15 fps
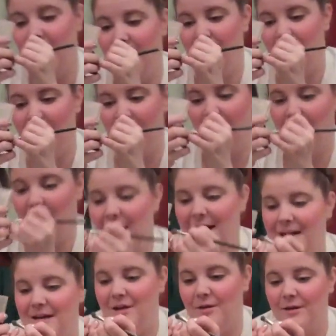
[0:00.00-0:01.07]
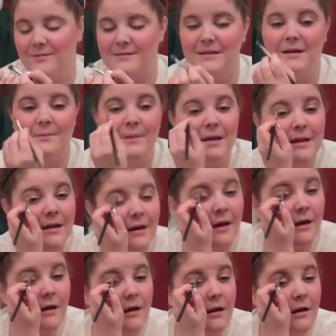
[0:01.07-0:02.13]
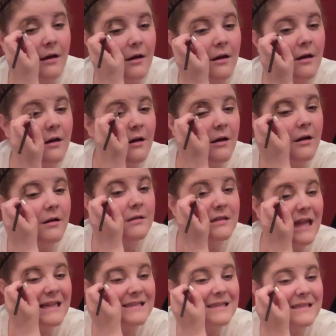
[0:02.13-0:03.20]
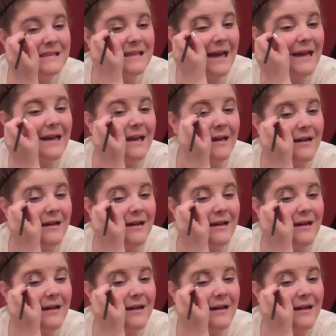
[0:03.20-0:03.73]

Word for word: Mariah here? I didn't know he was going to be here. That's exciting.